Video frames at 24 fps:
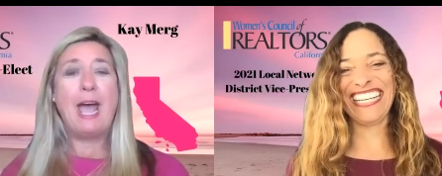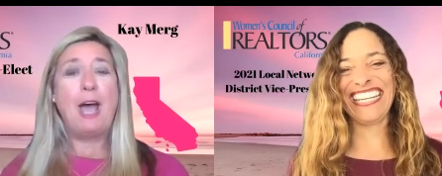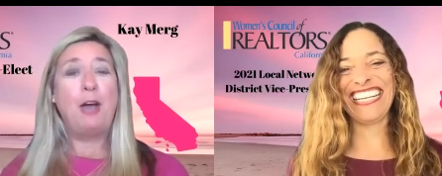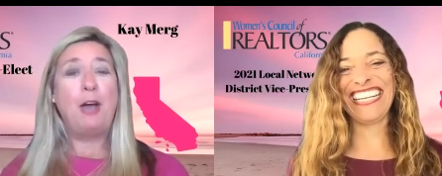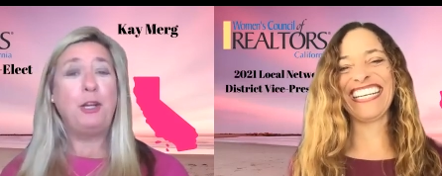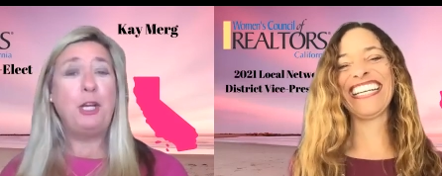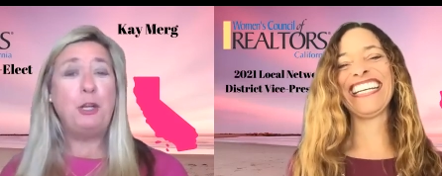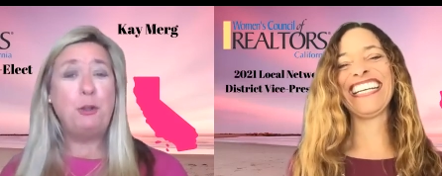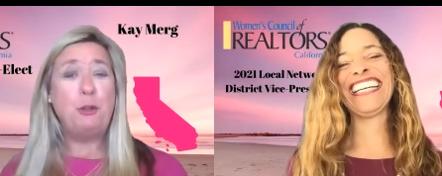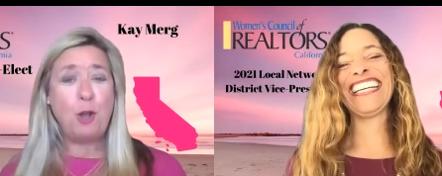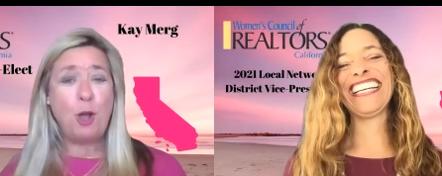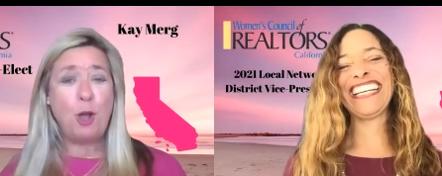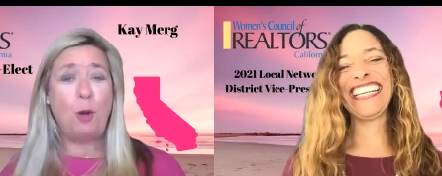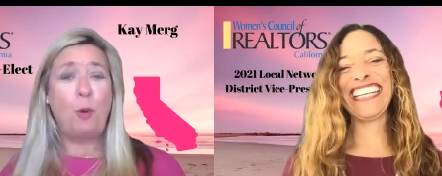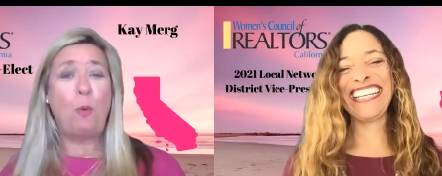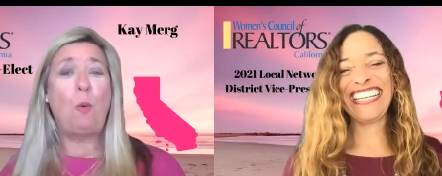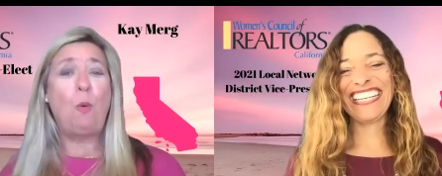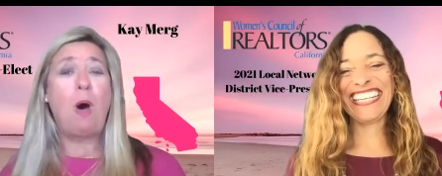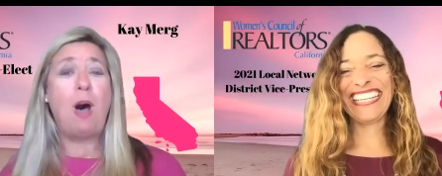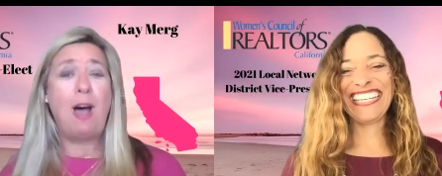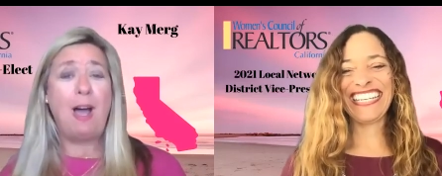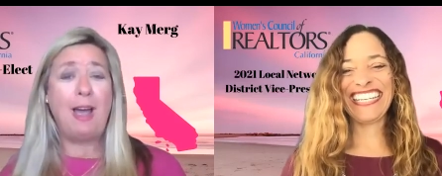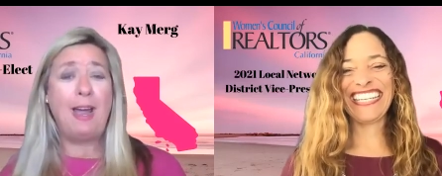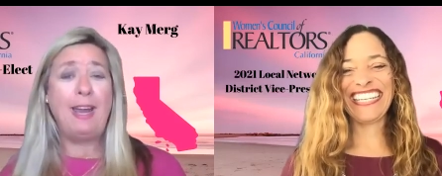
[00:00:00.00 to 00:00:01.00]
Speaker 1: now you know
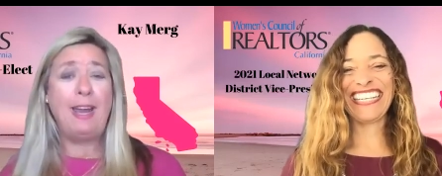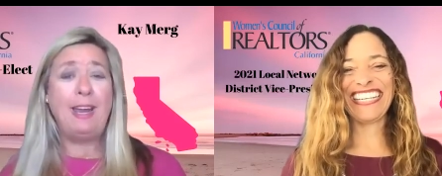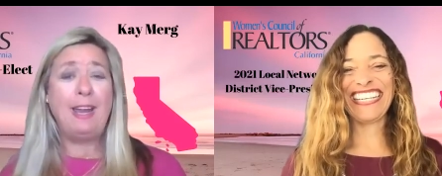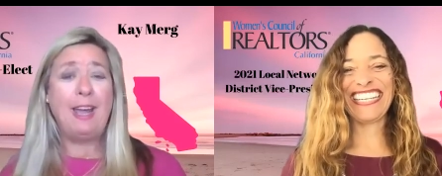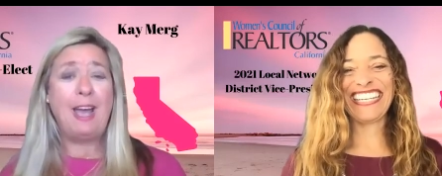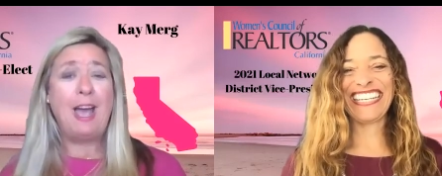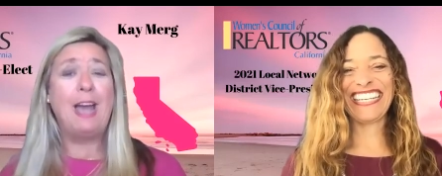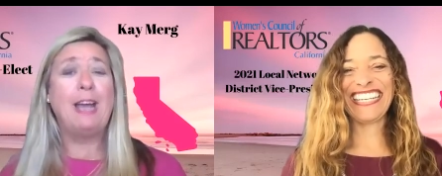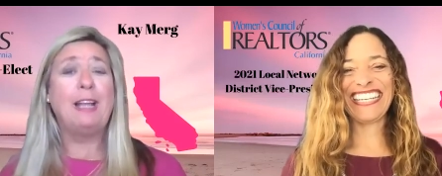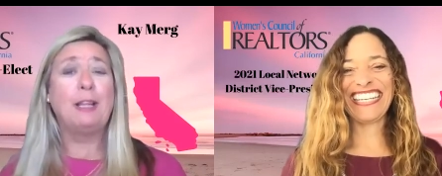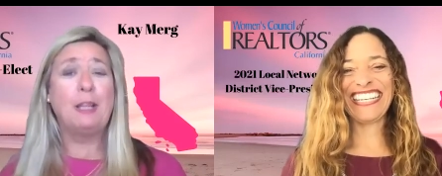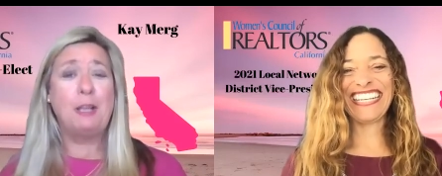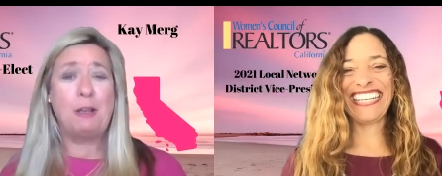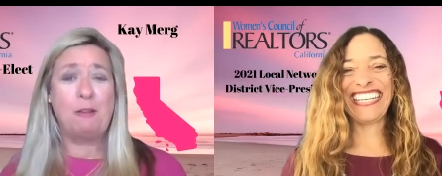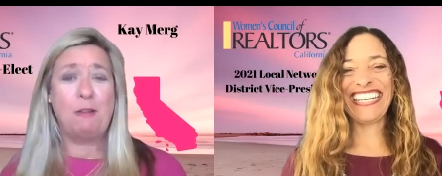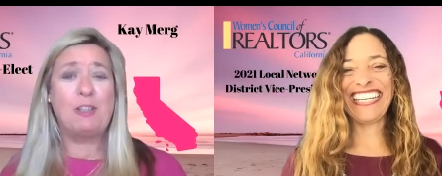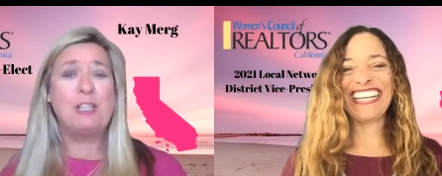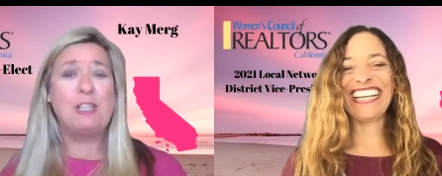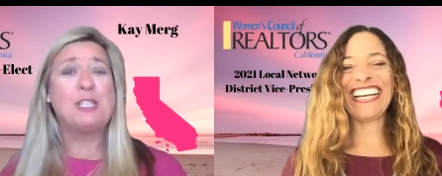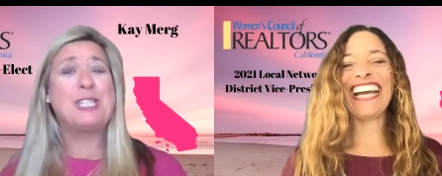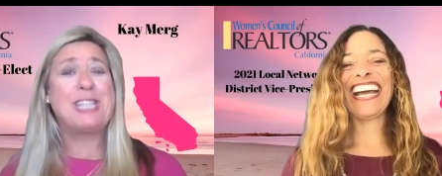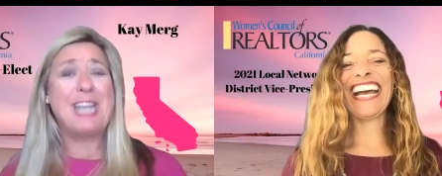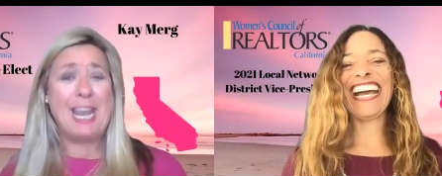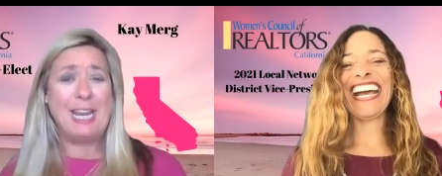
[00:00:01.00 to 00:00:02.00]
why I live in
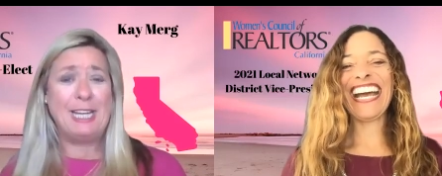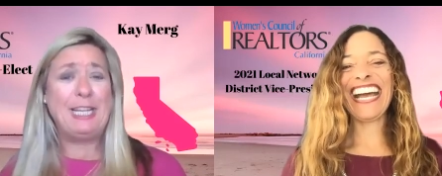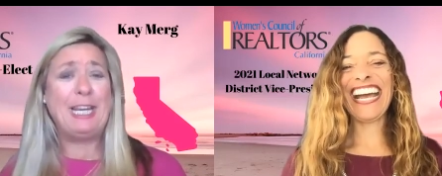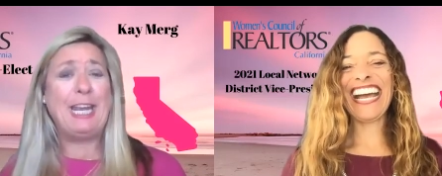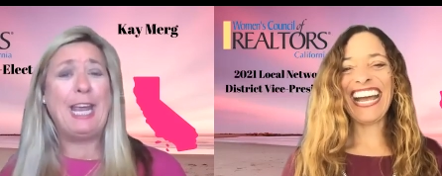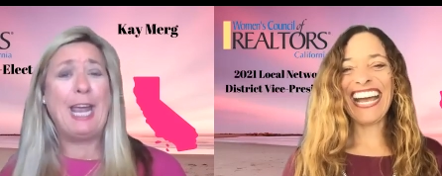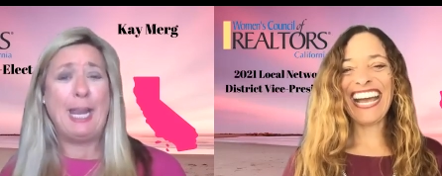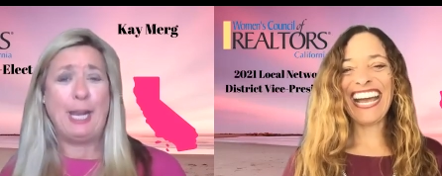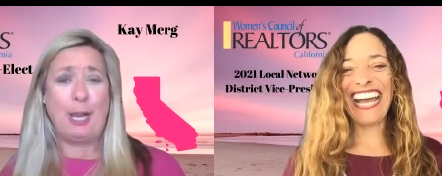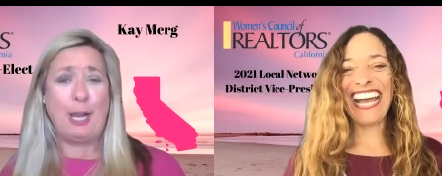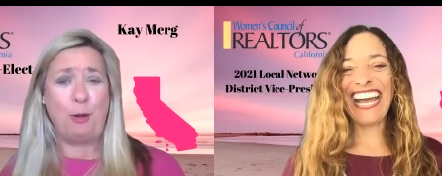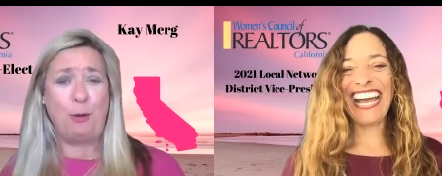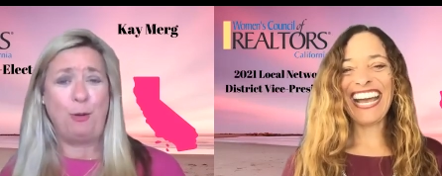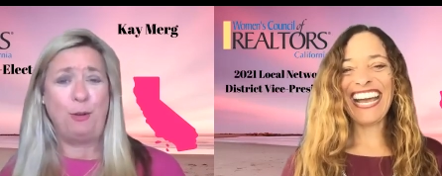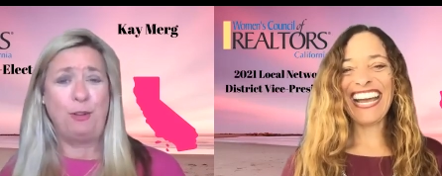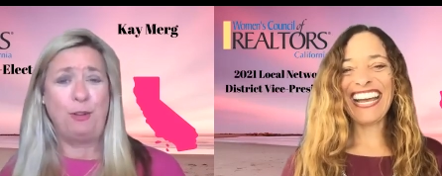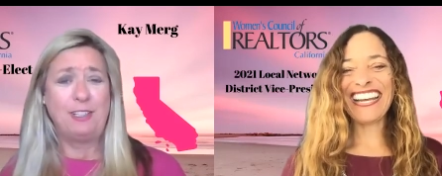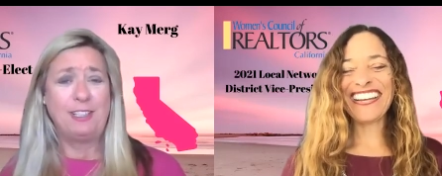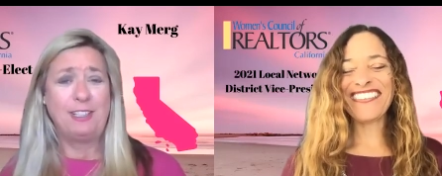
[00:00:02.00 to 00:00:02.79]
San Diego.